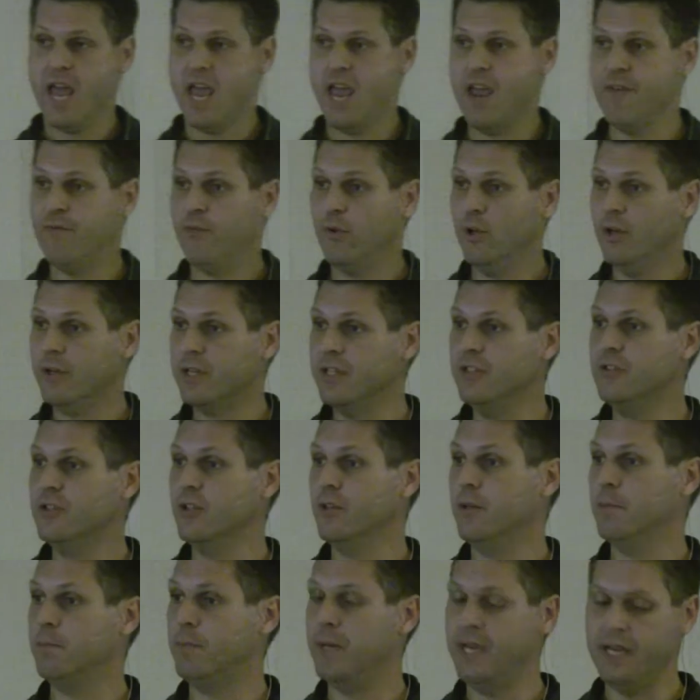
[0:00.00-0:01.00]
If we look
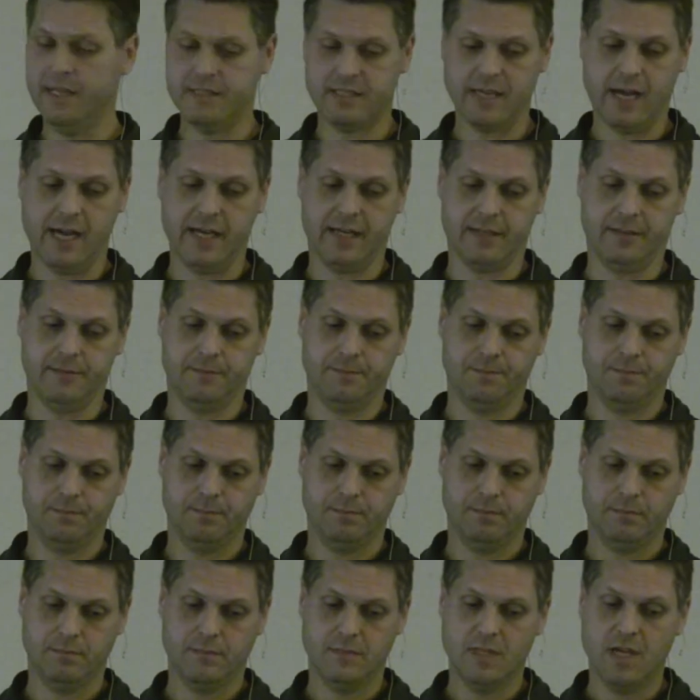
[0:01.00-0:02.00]
into the P cycle,
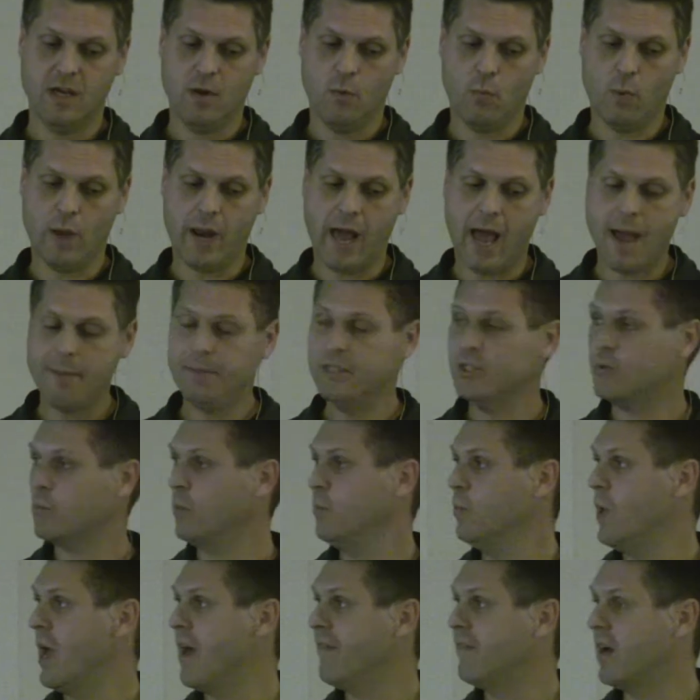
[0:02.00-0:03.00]
what happens
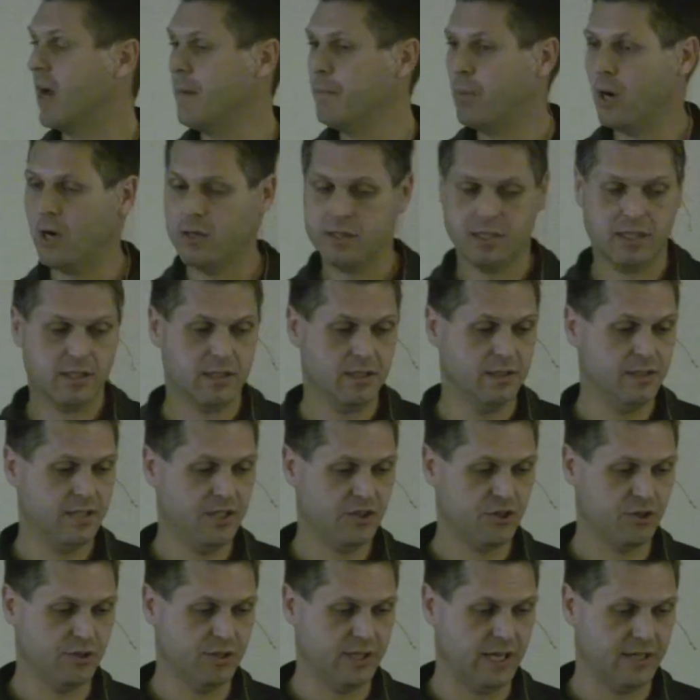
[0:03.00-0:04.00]
when we have hypoxic
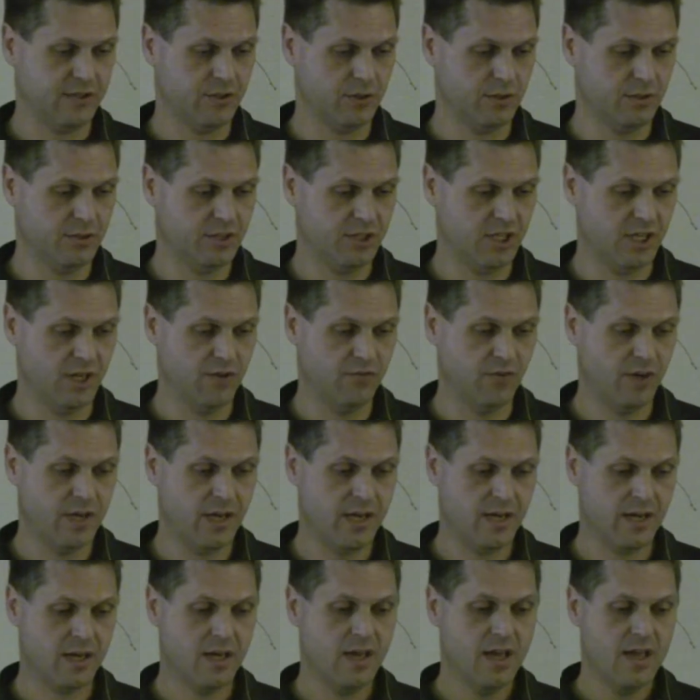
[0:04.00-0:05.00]
conditions, as you can see over
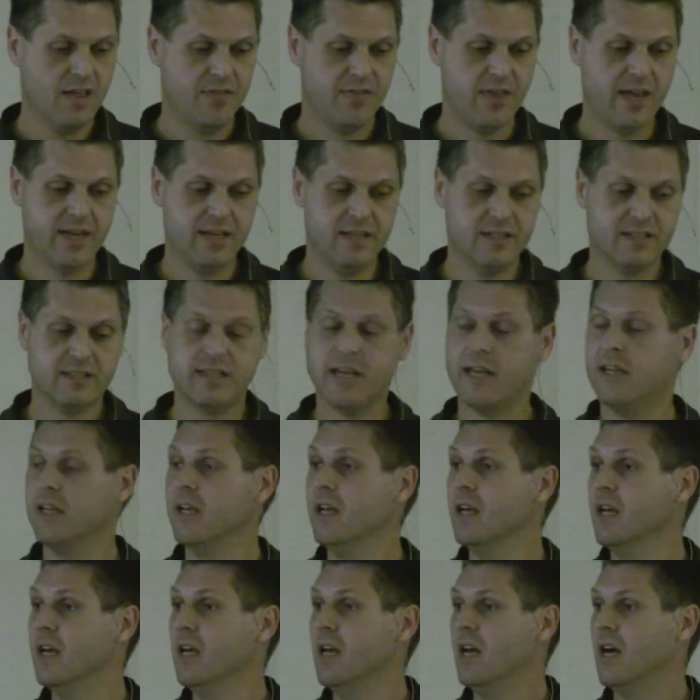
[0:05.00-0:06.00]
here, that is that
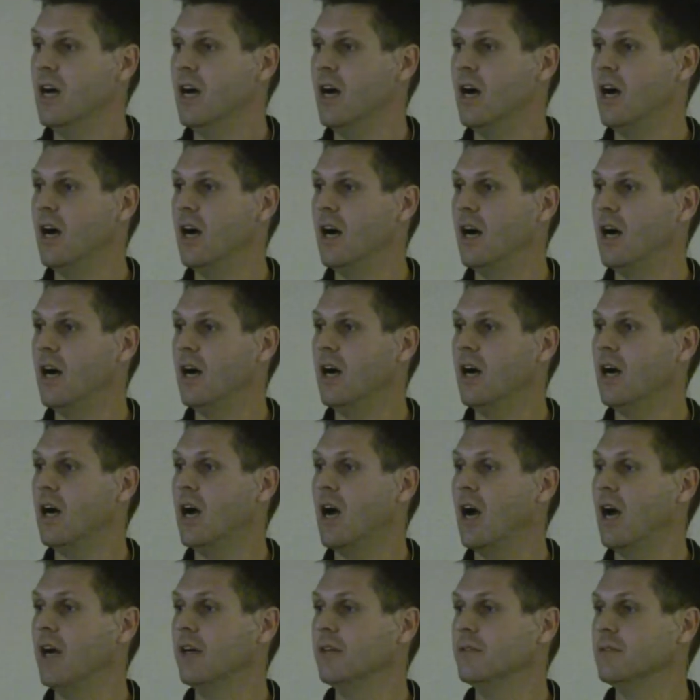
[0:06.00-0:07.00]

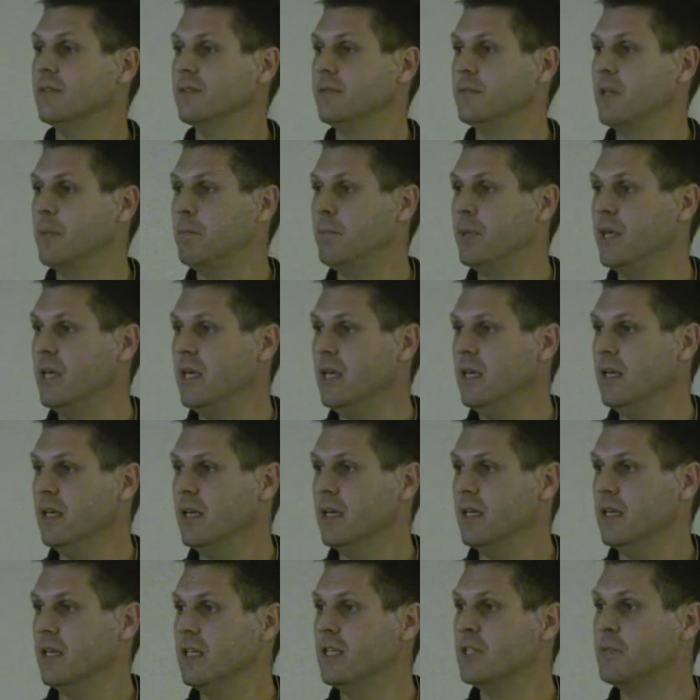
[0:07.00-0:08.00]
the P
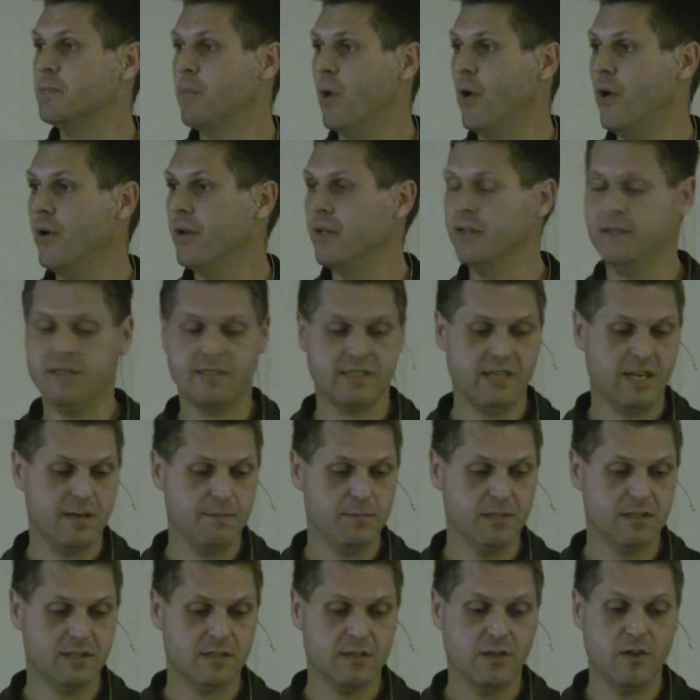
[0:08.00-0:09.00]
is buried in the
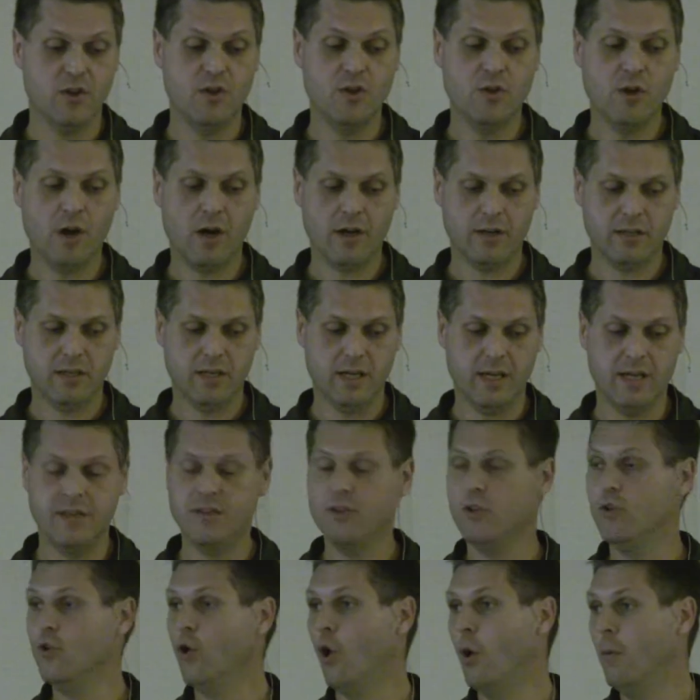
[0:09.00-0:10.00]
sediments, not
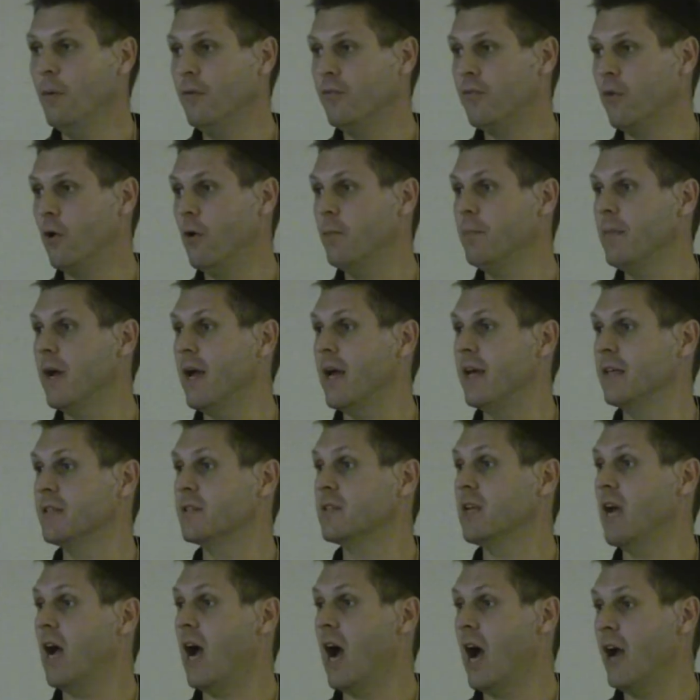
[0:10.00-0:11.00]
in the normal form
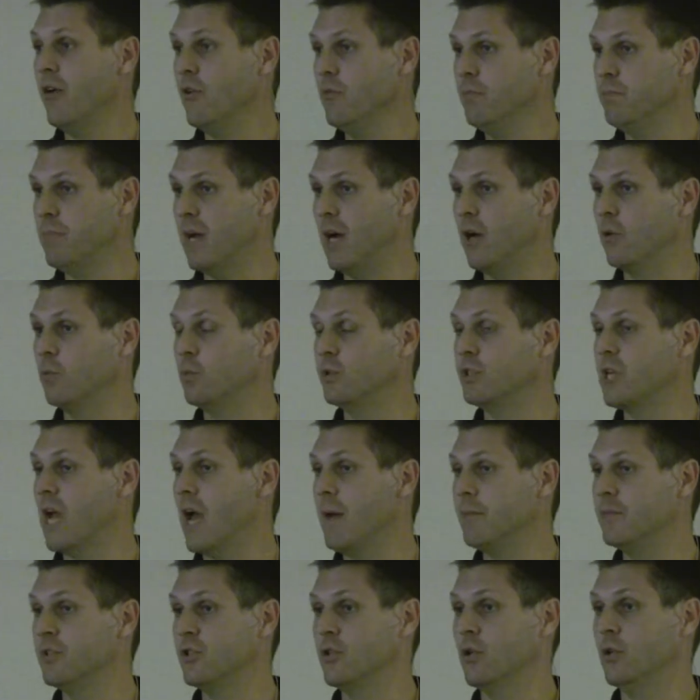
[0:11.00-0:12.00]
as iron-bound, which
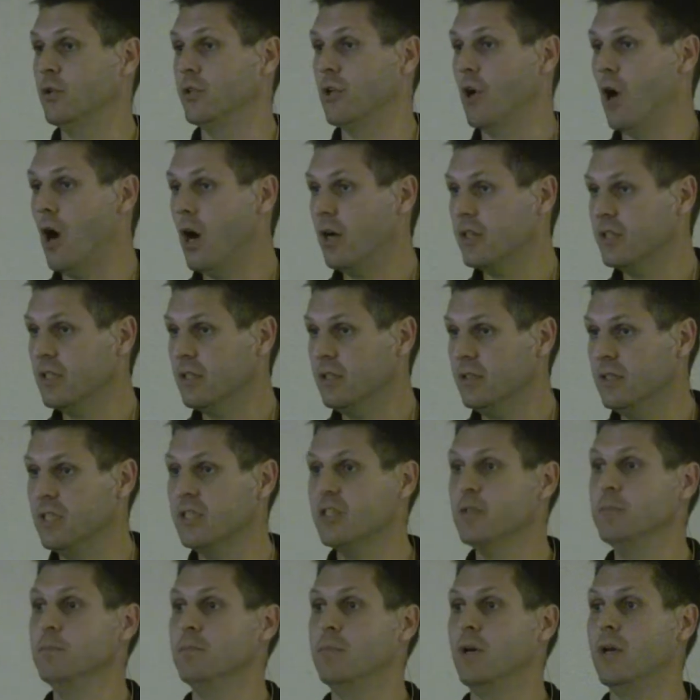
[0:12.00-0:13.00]
happens under oxic
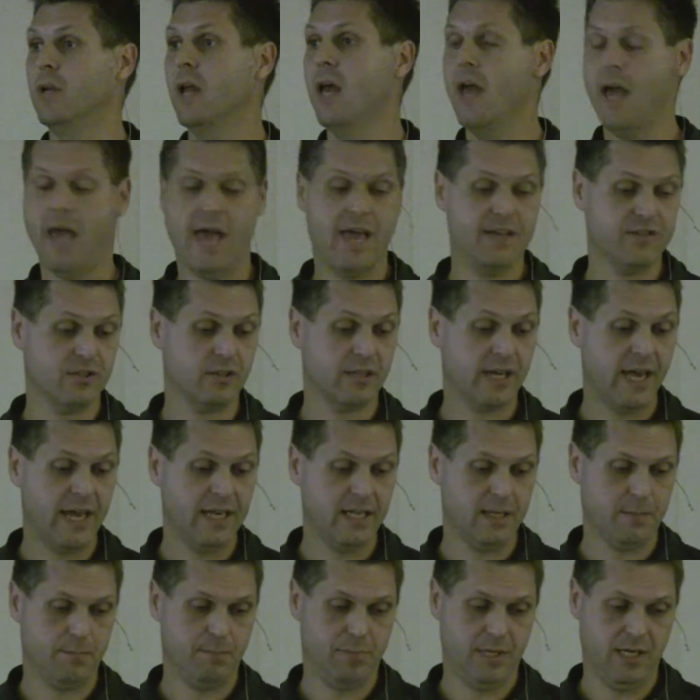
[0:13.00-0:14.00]
conditions, but as
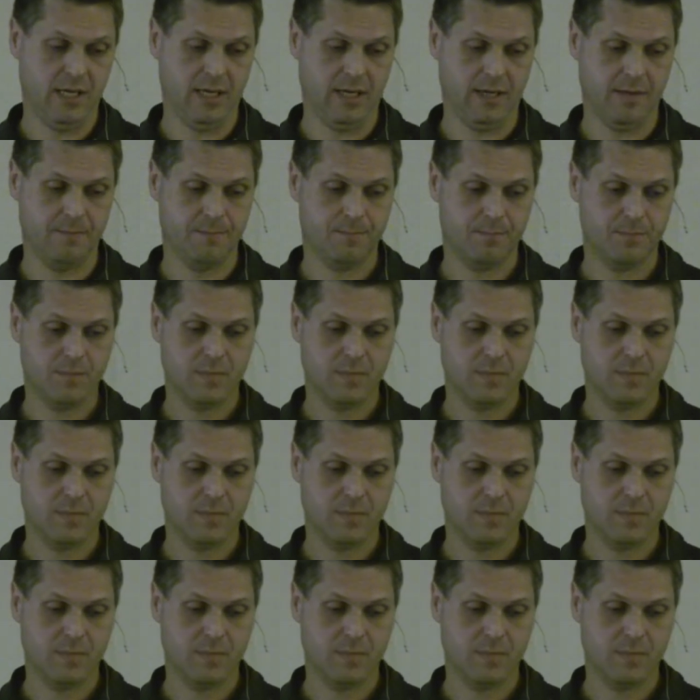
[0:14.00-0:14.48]
organic P.